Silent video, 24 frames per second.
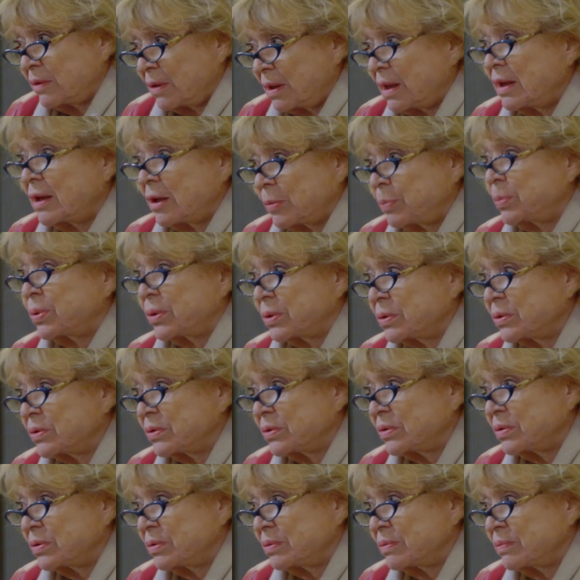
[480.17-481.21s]

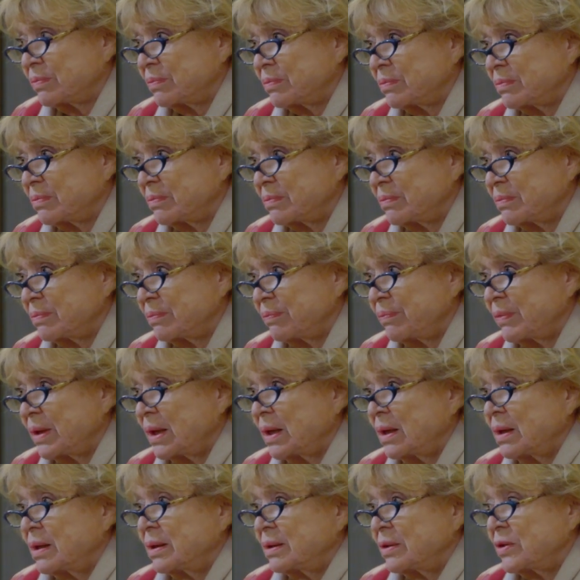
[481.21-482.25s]
airport.
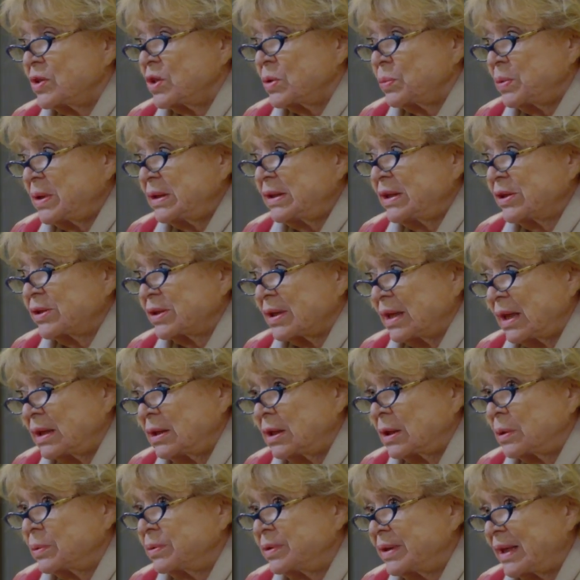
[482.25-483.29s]
The Swedish
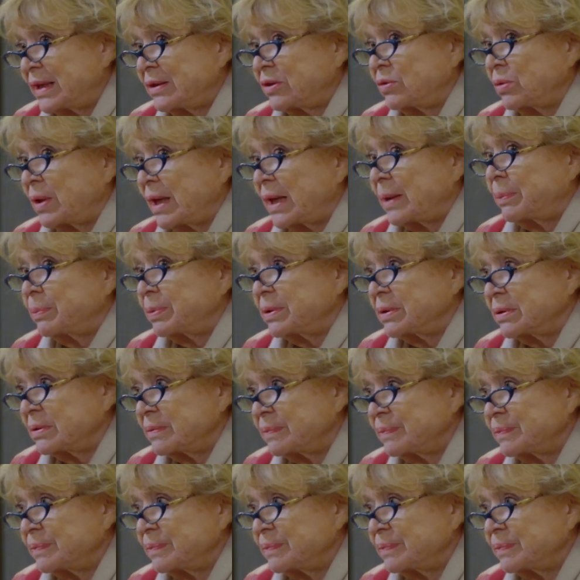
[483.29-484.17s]
allowed that to happen.